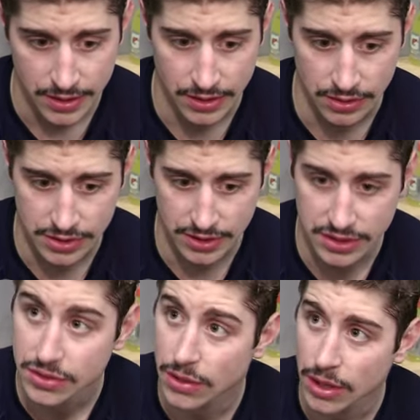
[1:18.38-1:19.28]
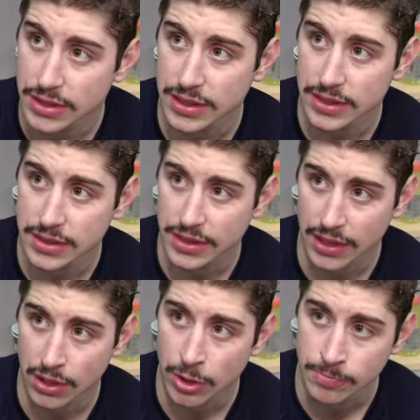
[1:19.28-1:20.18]
you know, it took us too long to
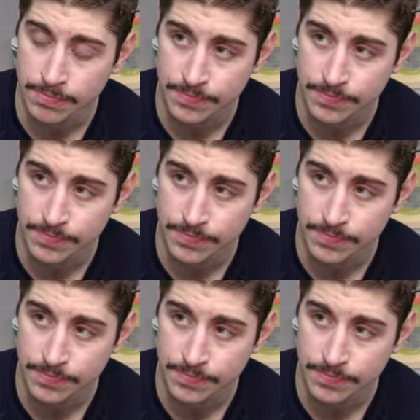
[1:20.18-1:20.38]
get going.